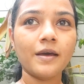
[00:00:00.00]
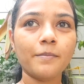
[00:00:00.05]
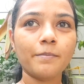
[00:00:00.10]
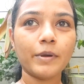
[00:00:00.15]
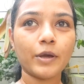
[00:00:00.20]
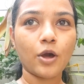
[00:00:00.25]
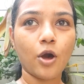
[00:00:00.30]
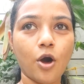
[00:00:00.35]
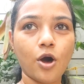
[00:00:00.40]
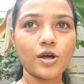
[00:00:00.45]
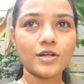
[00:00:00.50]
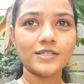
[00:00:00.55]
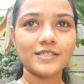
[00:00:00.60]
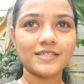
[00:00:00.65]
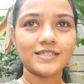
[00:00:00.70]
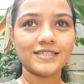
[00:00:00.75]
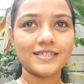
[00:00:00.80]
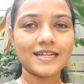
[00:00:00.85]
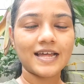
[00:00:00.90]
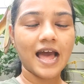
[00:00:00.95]
because
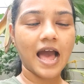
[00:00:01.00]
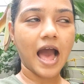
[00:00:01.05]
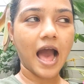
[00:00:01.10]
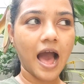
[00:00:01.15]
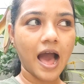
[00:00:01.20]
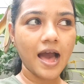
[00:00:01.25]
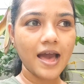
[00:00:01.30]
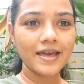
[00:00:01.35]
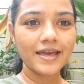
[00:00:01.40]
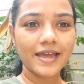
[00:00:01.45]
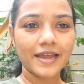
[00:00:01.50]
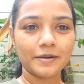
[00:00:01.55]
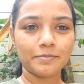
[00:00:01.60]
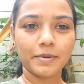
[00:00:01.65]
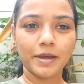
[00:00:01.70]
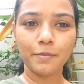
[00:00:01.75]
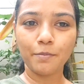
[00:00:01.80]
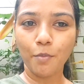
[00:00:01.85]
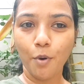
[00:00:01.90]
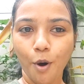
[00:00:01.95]
I and
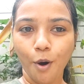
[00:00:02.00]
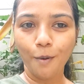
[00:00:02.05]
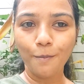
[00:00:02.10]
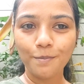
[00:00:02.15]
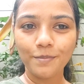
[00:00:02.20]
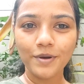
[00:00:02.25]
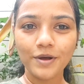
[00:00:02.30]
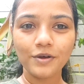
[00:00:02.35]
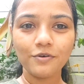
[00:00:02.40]
my mom,